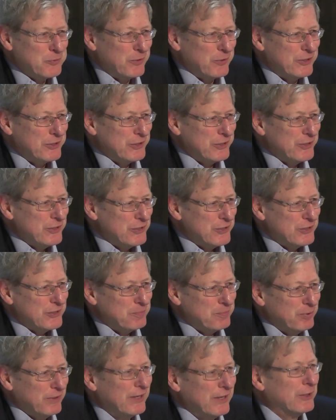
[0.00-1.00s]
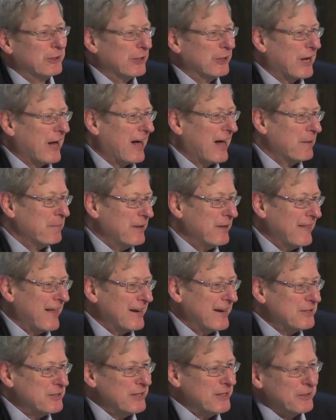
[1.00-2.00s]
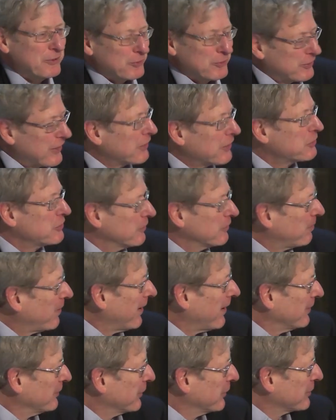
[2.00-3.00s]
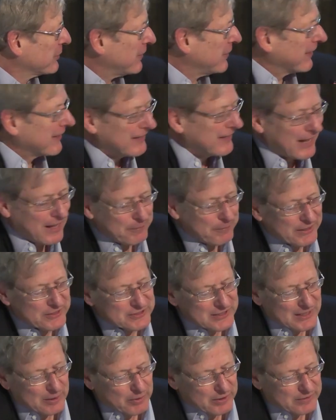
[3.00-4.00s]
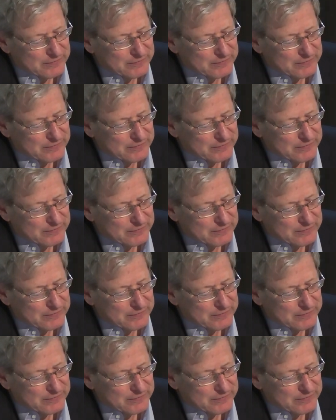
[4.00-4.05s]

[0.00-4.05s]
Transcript: which is political economy, that is the intersection of politics and economics, and I want to